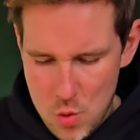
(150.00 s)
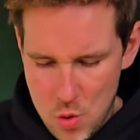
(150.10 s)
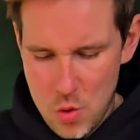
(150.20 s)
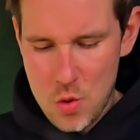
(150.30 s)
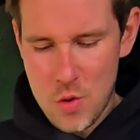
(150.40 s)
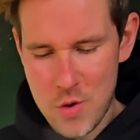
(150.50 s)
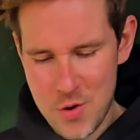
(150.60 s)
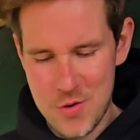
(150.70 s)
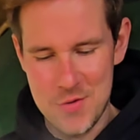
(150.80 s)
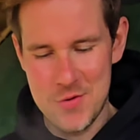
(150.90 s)

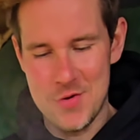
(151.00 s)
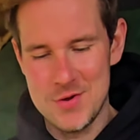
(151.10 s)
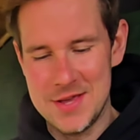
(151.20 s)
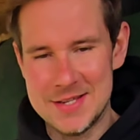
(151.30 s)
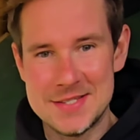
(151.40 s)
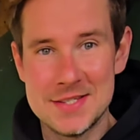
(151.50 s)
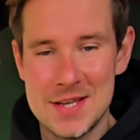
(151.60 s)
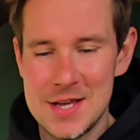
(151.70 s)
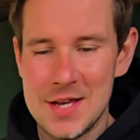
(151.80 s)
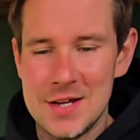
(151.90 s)
Oh, yes.
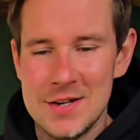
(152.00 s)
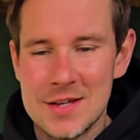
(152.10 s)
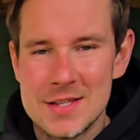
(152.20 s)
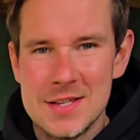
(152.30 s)
Look at